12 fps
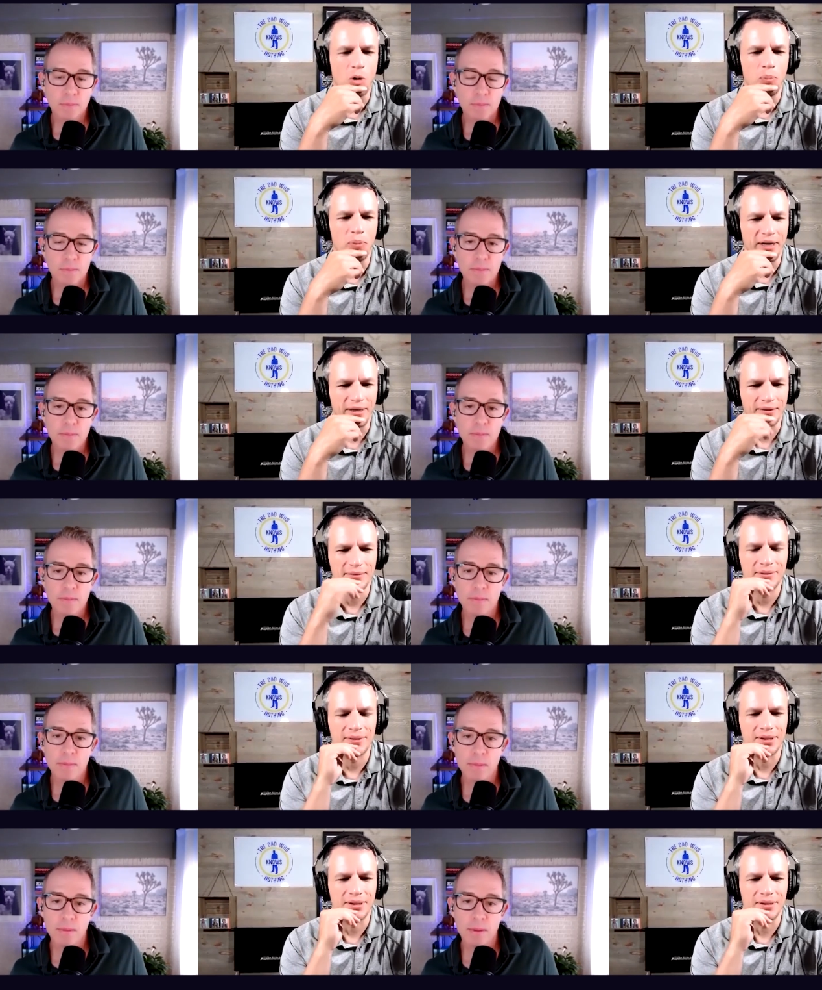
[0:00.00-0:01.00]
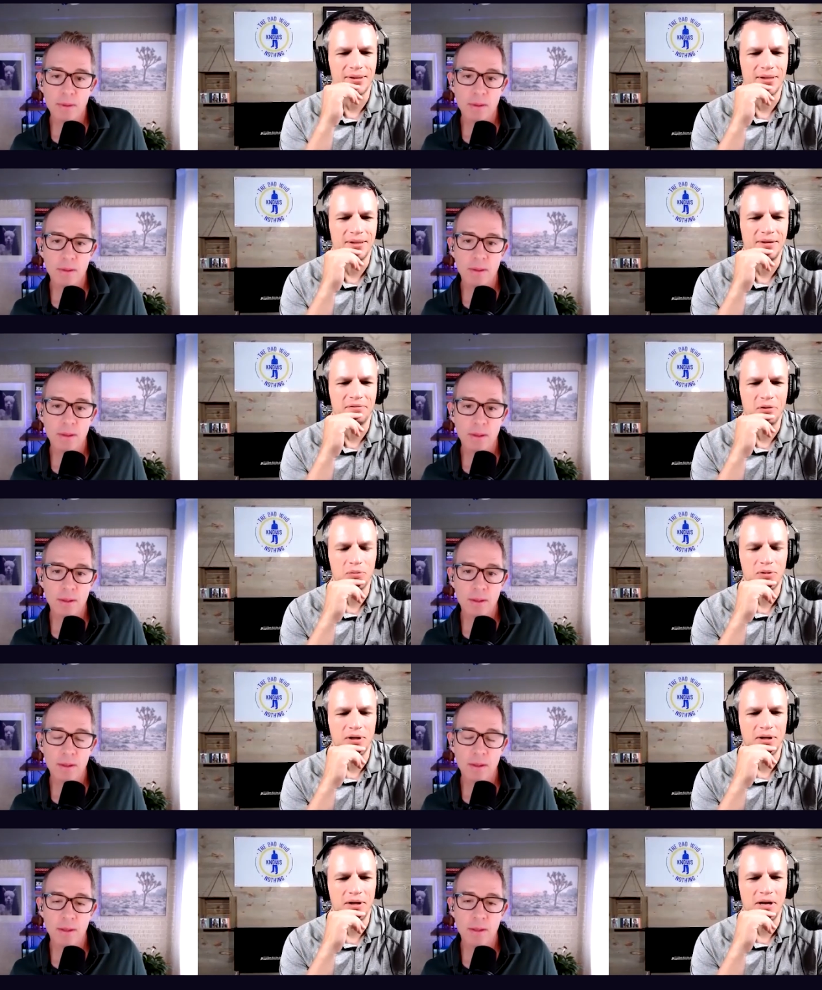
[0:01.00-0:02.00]
Speaker 1: opening uh, a
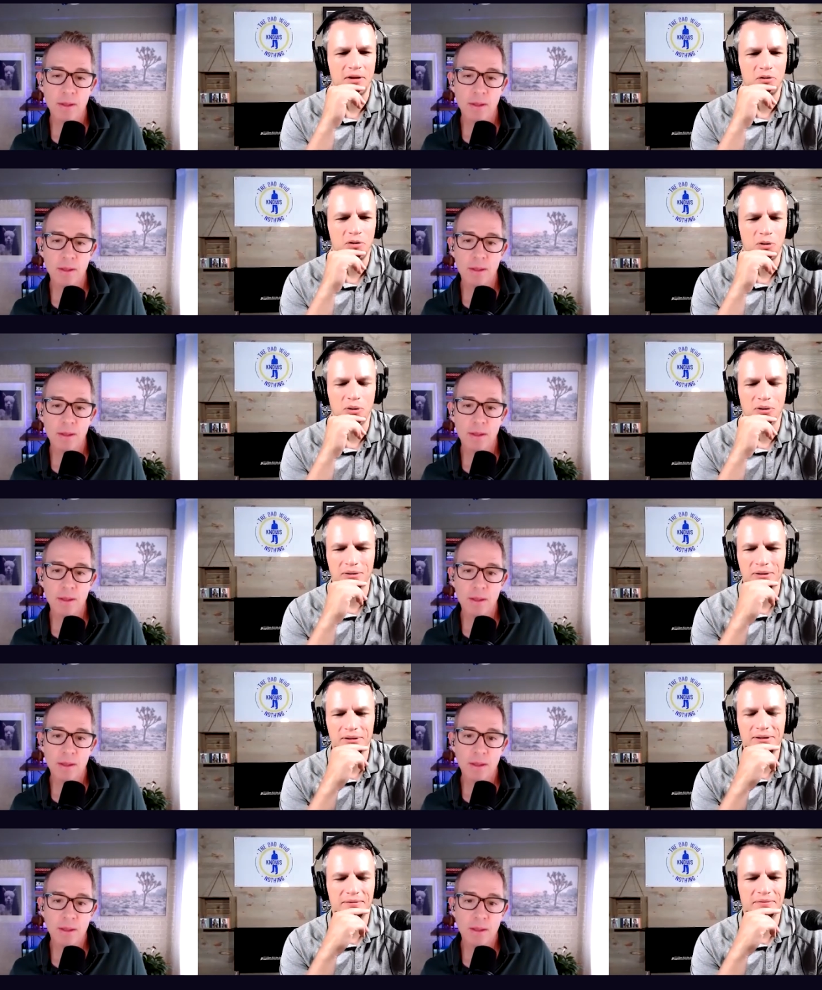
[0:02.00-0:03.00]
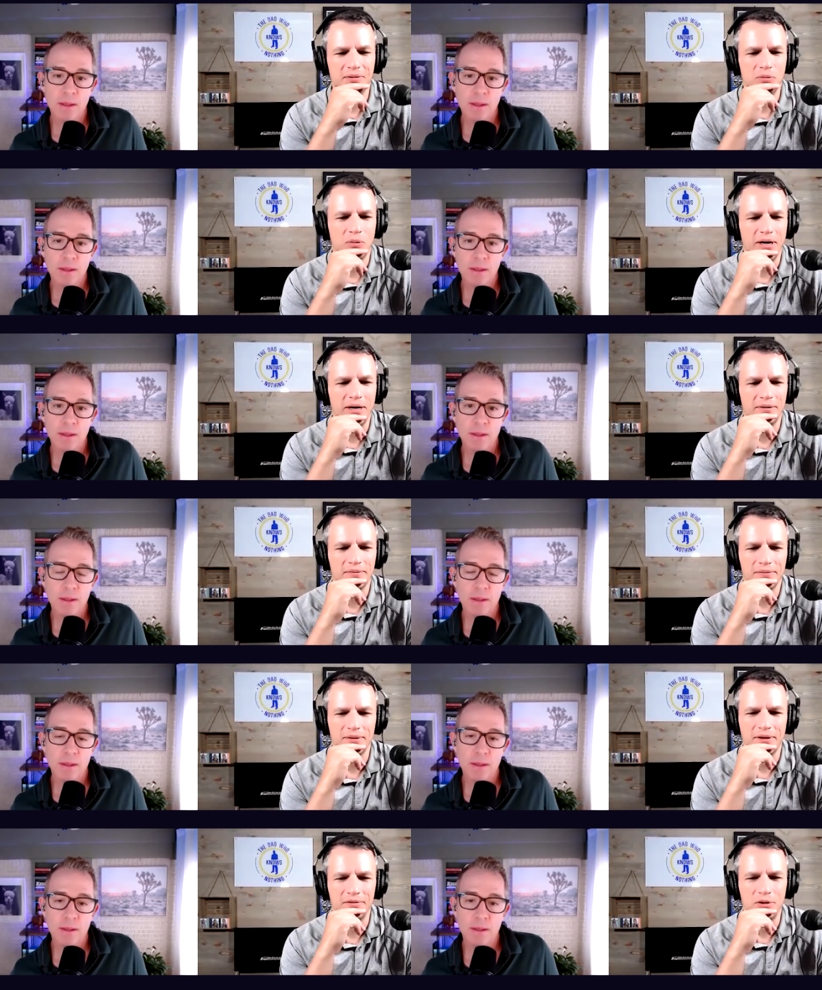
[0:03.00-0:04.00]
different uh, another door or a different way
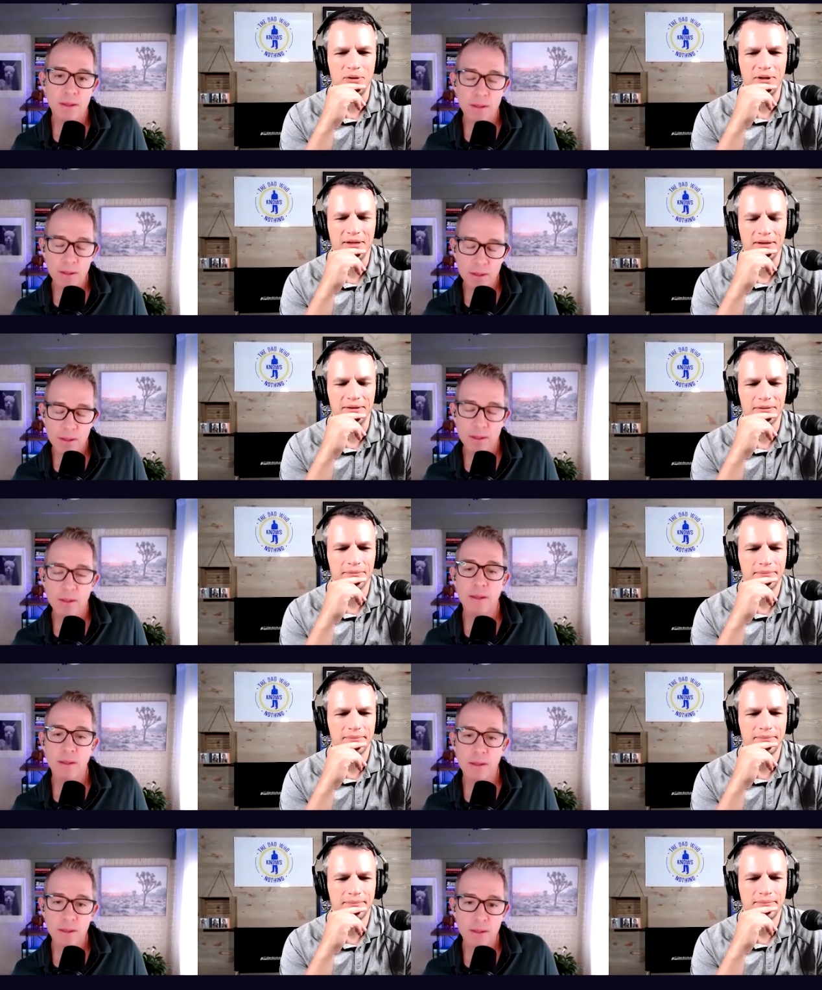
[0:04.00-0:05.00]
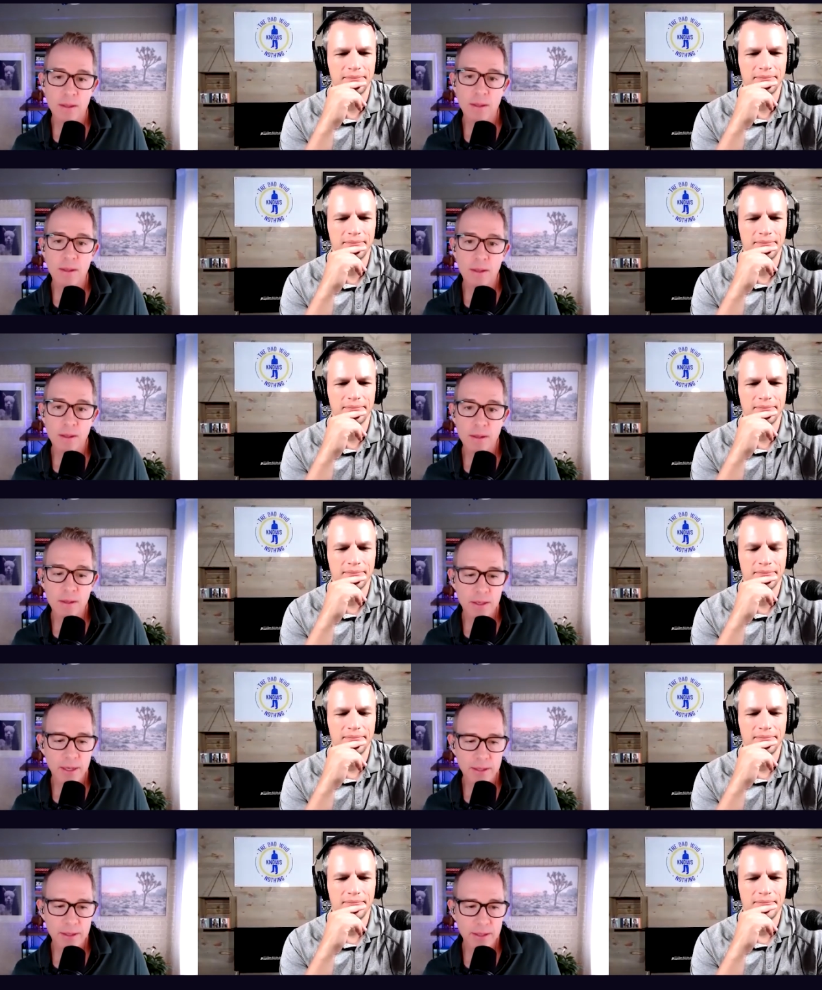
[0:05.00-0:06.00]
of of doing things.
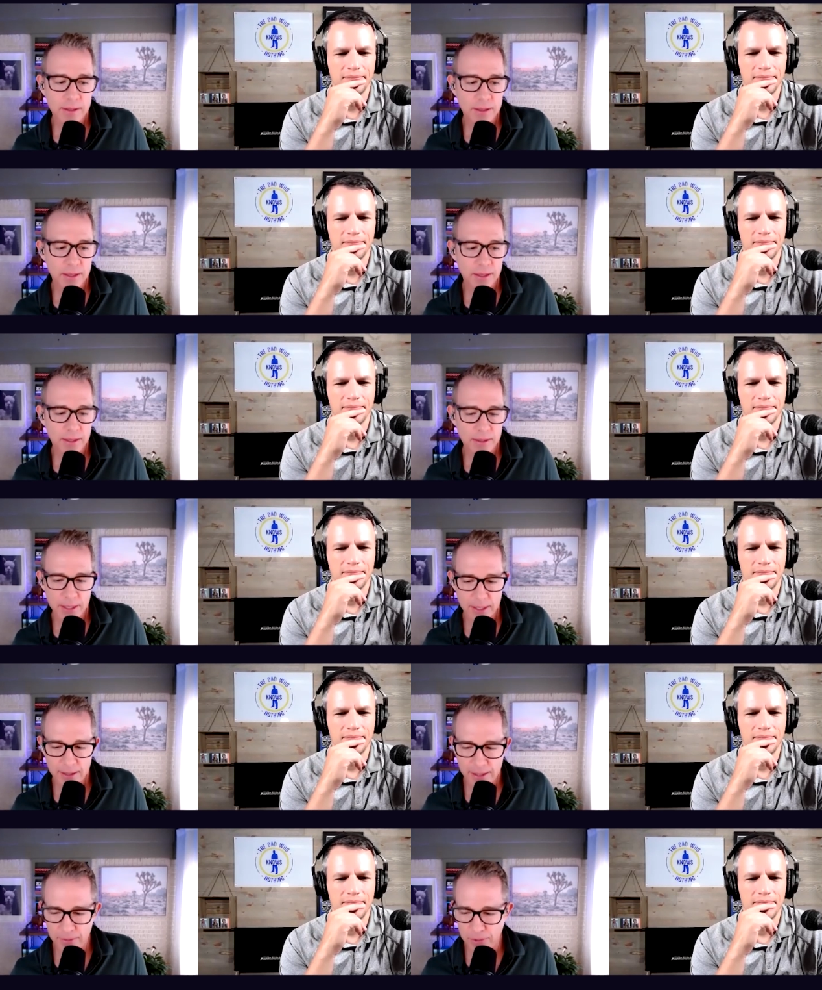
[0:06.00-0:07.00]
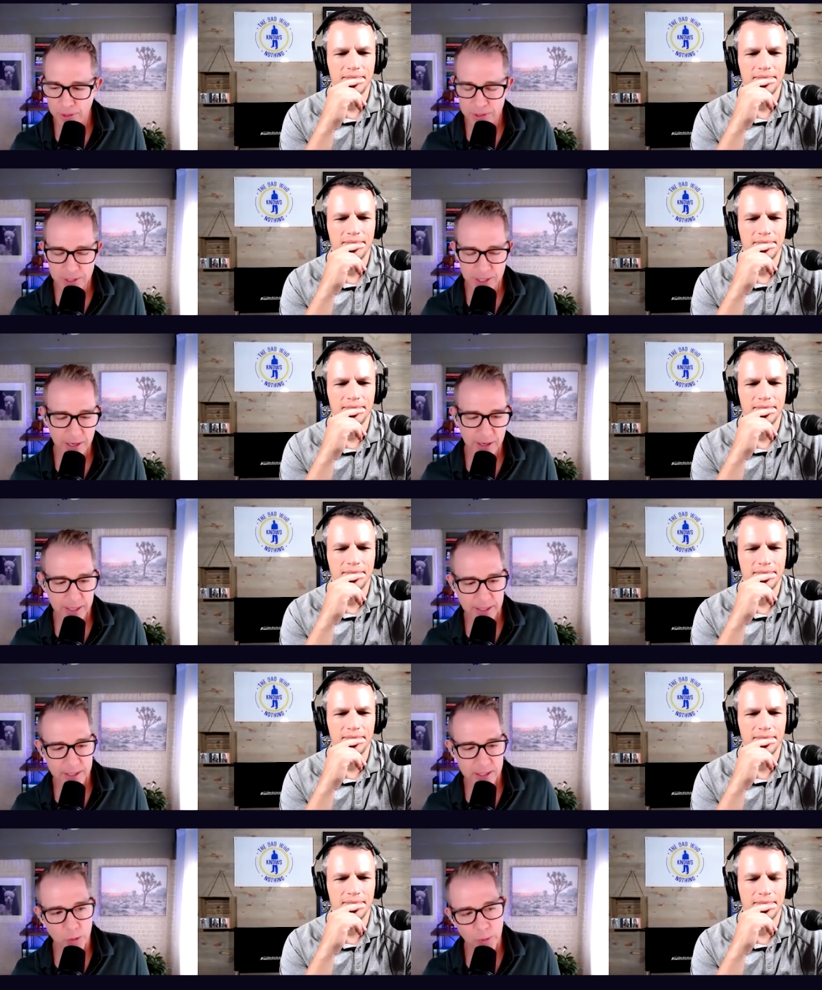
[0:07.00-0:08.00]
Speaker 2: Yeah, I think that that that word scary
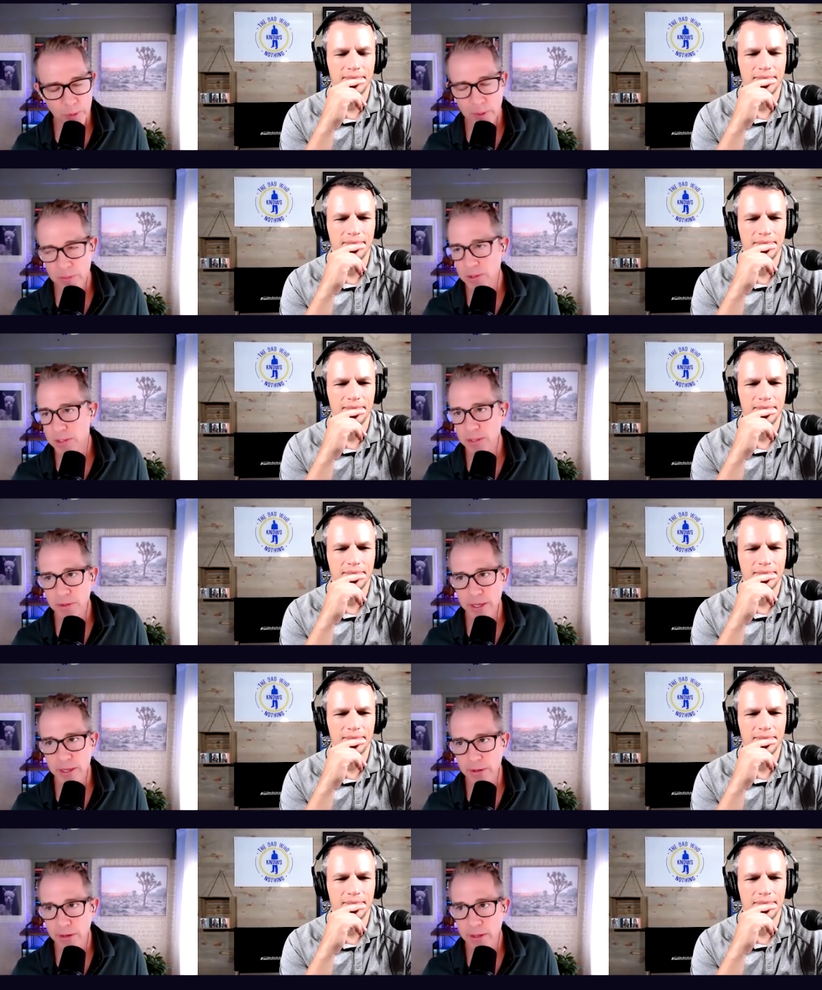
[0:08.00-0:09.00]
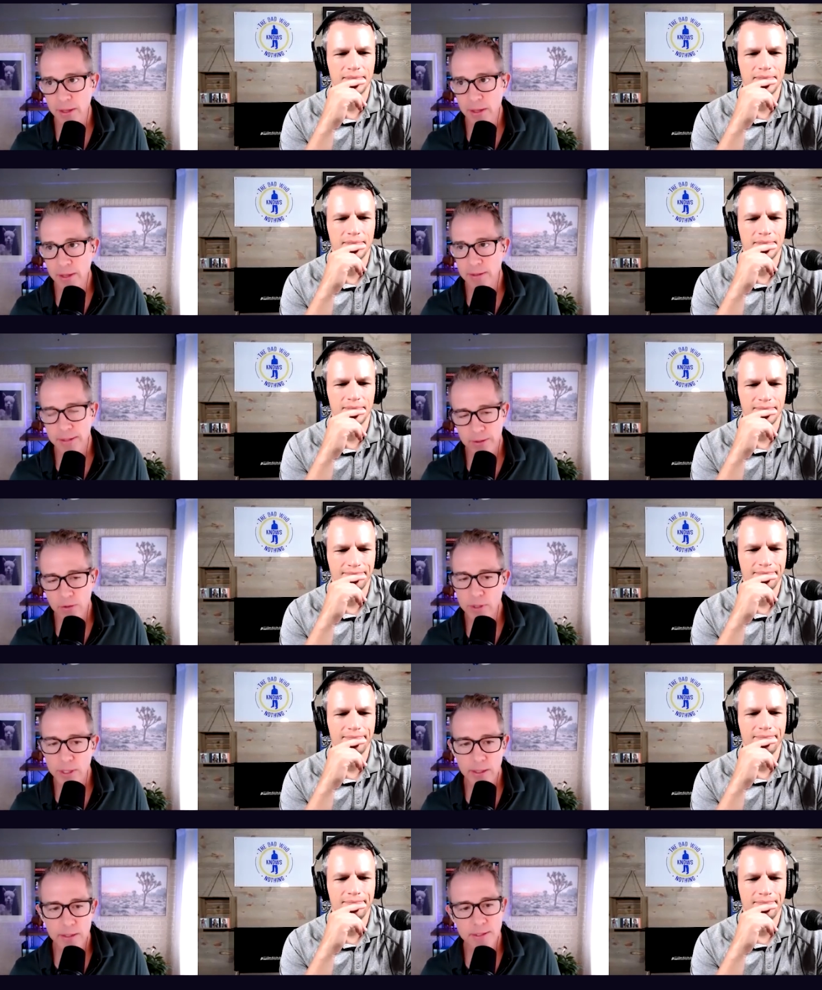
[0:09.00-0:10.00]
gets so many people derailed. Like,
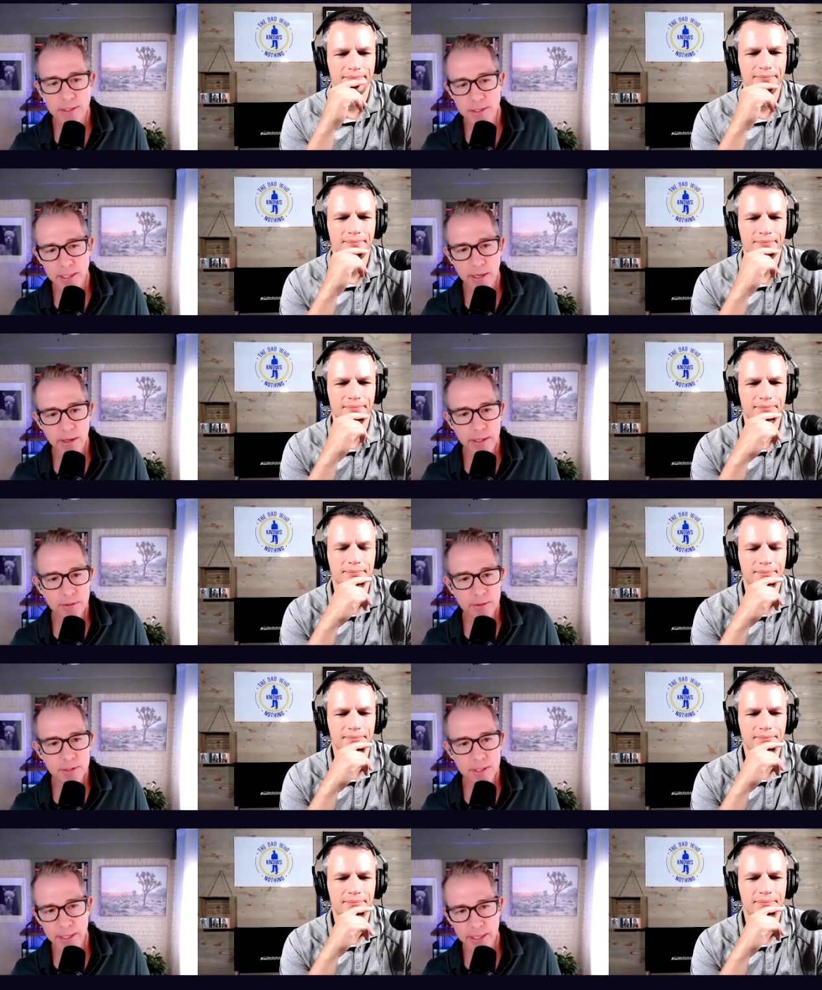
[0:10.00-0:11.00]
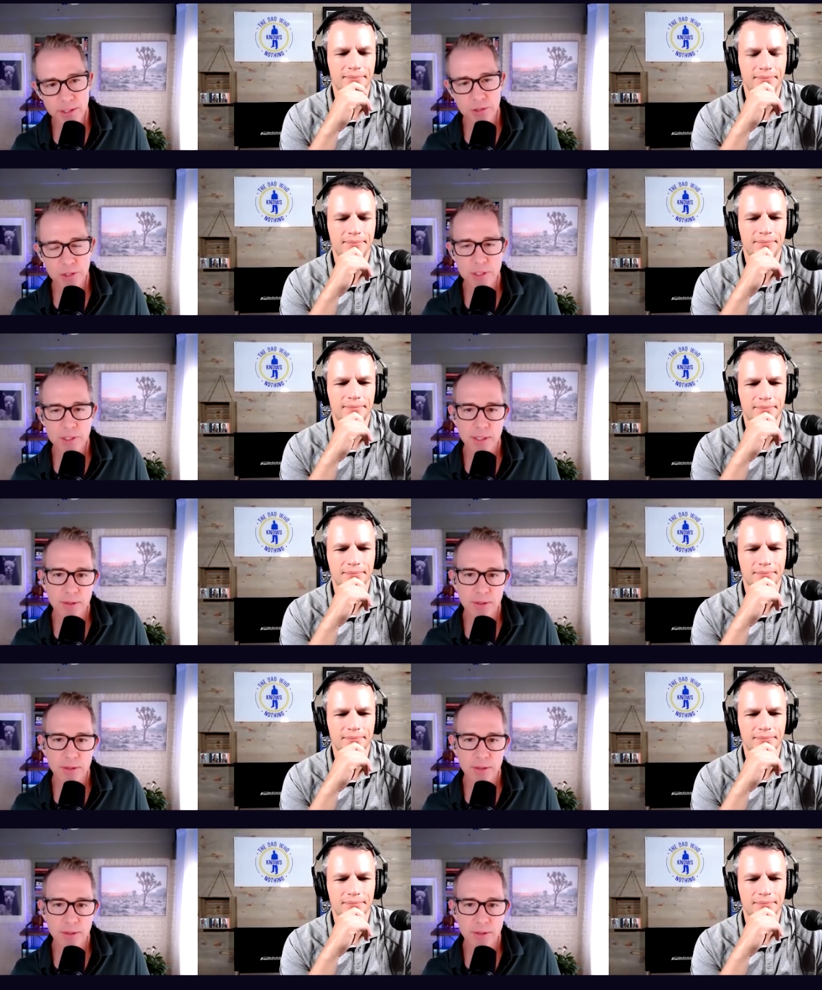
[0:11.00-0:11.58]
okay, is it scary or is it dangerous? You know,